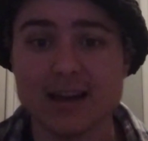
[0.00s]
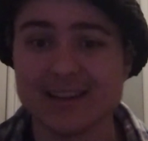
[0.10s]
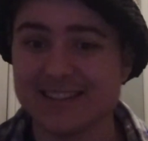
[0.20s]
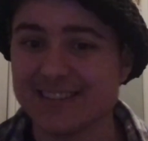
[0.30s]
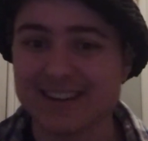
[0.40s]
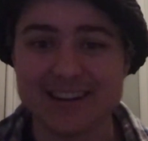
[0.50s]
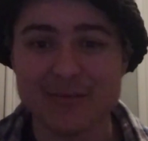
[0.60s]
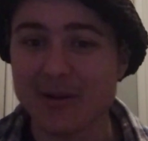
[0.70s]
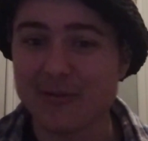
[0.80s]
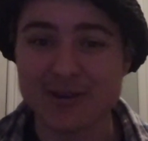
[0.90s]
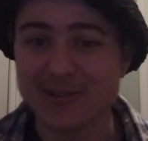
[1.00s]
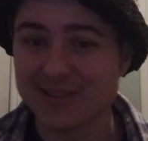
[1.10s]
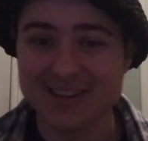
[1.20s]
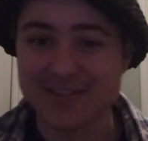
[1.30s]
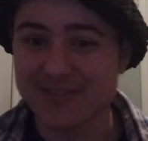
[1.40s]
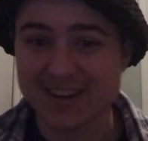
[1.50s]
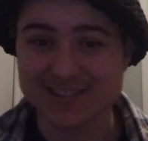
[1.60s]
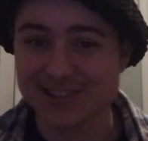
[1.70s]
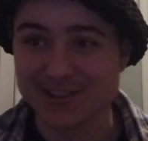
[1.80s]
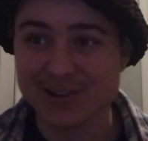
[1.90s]
and about whether the
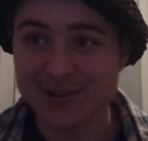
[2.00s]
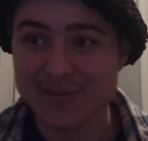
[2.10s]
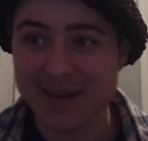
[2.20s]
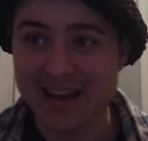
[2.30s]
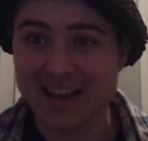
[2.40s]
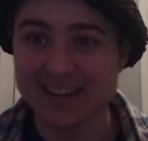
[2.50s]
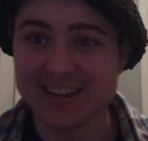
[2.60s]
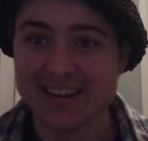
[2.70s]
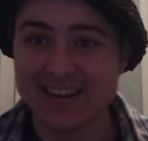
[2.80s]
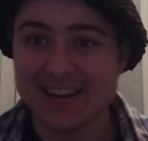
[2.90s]
effects are good or bad,